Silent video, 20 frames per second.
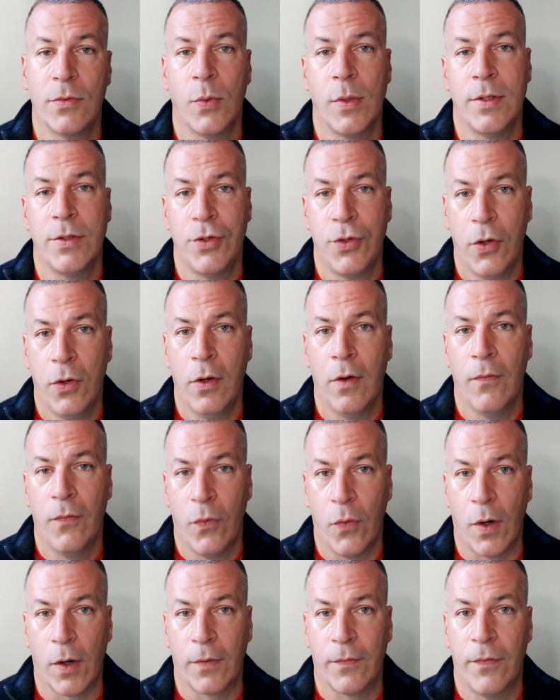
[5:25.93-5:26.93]
which you have
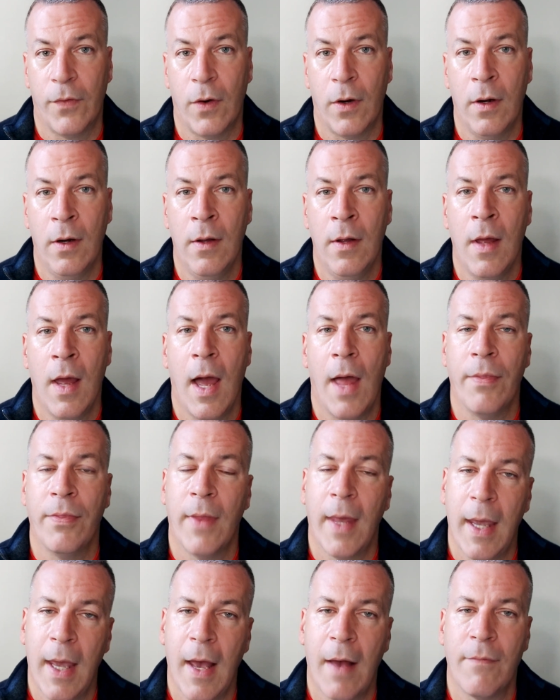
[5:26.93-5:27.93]
worked for, and
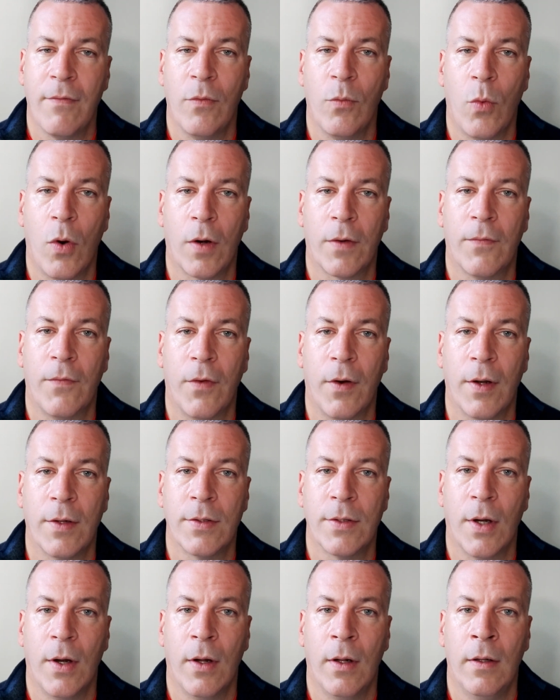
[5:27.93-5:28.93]
they haven't worked for
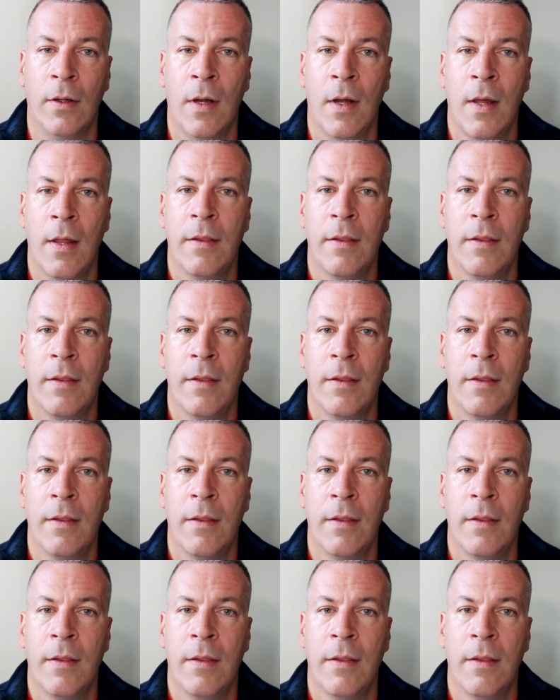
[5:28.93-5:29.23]
at all,